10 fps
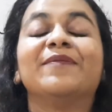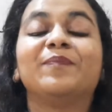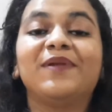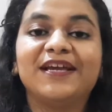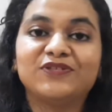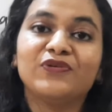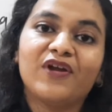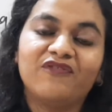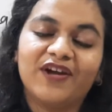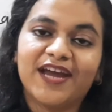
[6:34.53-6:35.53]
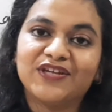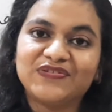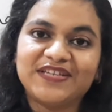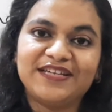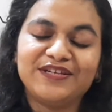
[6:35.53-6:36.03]
Please do not forget to
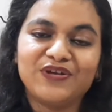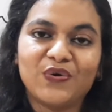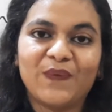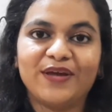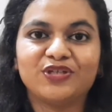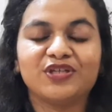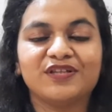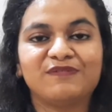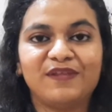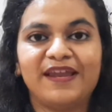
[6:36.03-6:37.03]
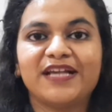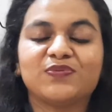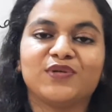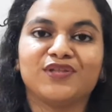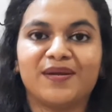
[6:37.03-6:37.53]
send in your questions for the next
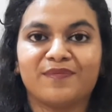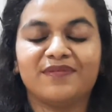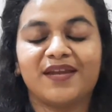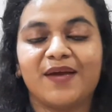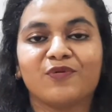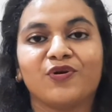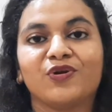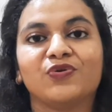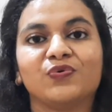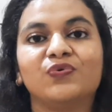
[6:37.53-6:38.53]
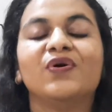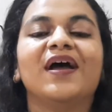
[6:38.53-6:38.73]
video that I'm going to do